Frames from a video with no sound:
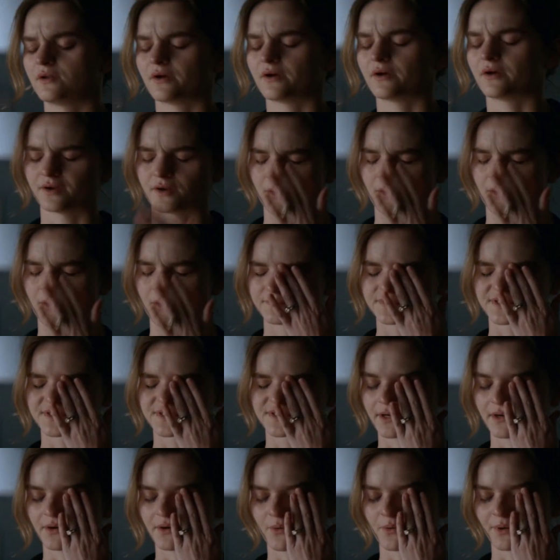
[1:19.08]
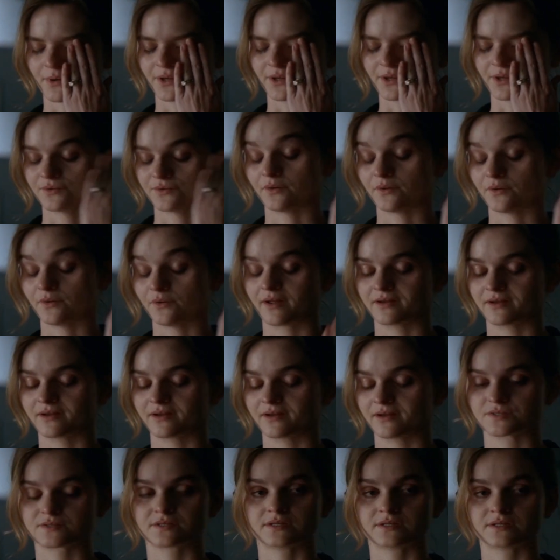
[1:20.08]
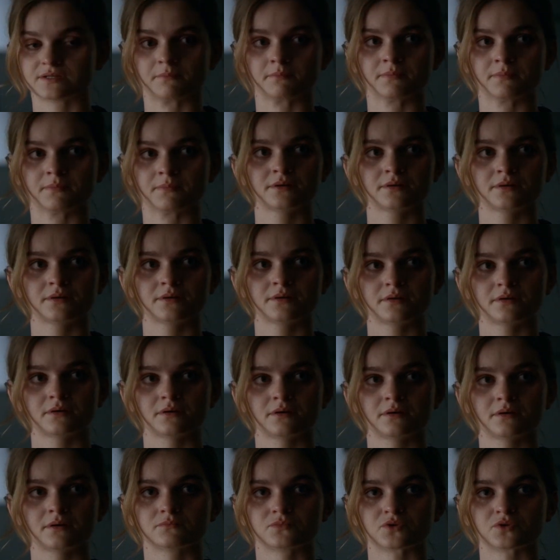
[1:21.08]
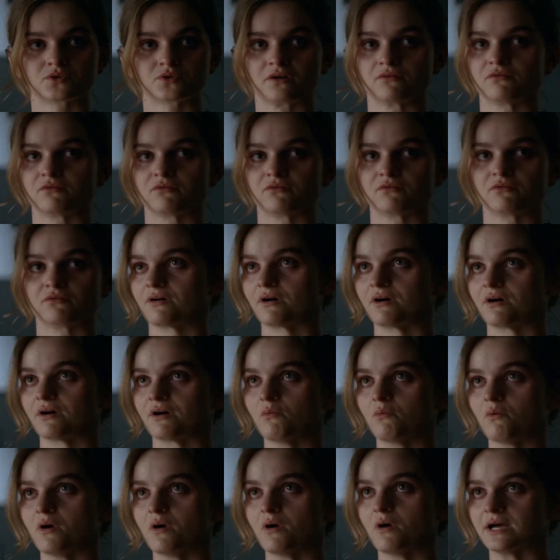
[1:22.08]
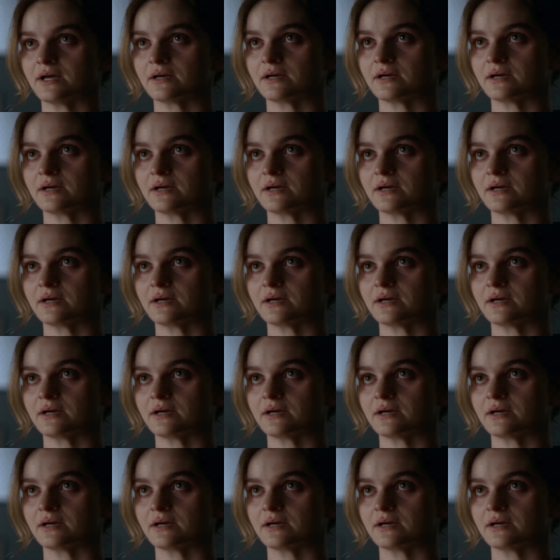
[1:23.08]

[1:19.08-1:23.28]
your way of dealing with death and tragedy and brushing it away